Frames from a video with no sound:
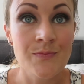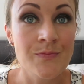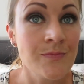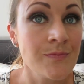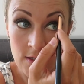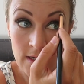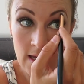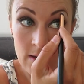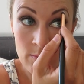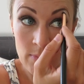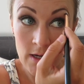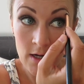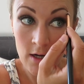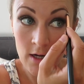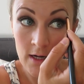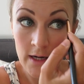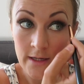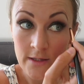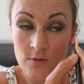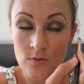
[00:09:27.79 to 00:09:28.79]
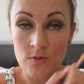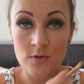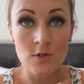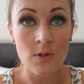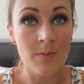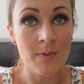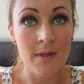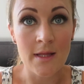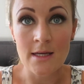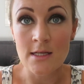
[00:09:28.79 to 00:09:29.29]
You can put highlighter on
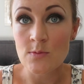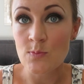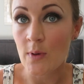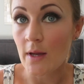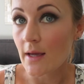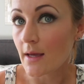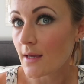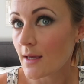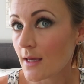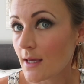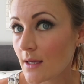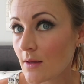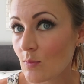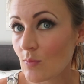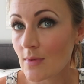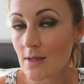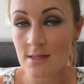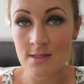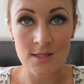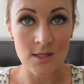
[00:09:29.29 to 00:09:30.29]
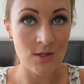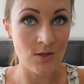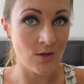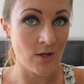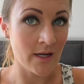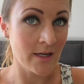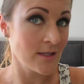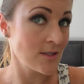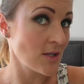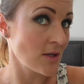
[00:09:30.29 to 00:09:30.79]
top of this, but it means that you
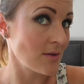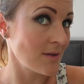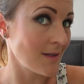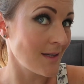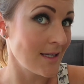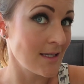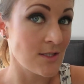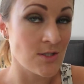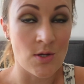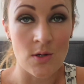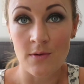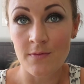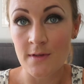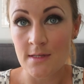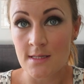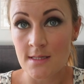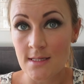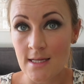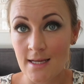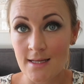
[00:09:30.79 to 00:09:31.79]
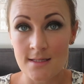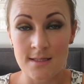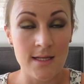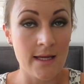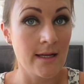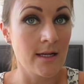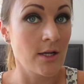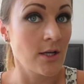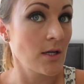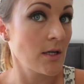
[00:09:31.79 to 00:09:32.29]
kind of don't need to if it's a
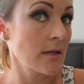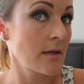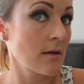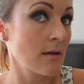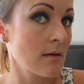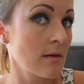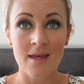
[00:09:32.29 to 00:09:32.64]
day-to-day look.